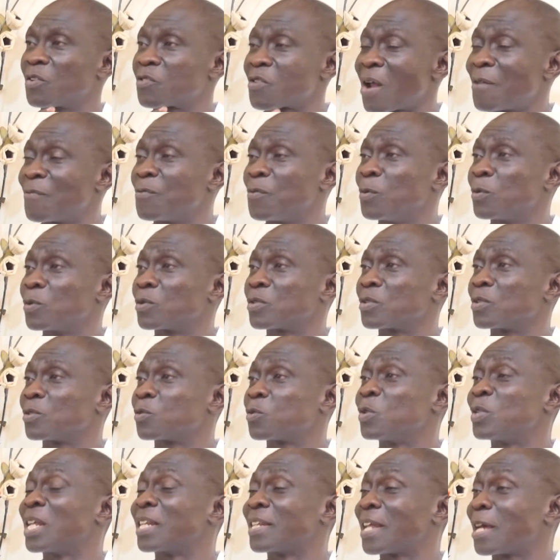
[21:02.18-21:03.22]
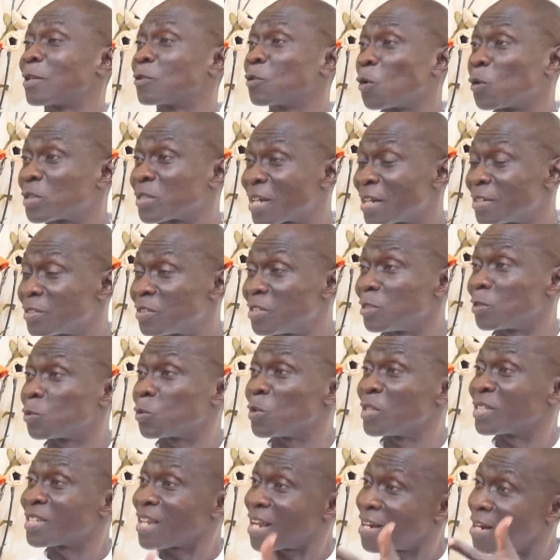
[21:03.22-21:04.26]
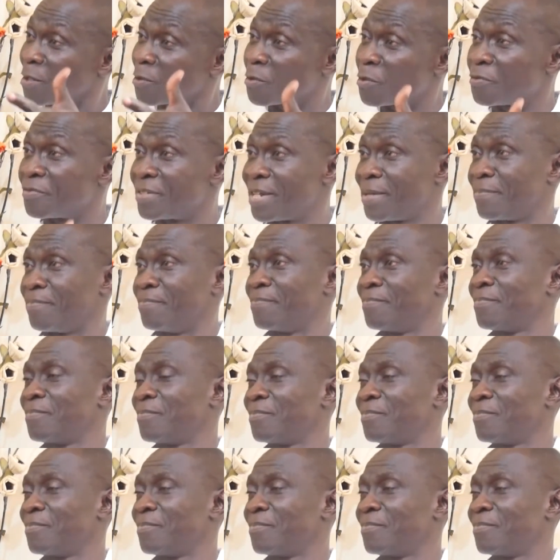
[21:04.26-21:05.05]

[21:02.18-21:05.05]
traveled to the landlocked countries to interact with them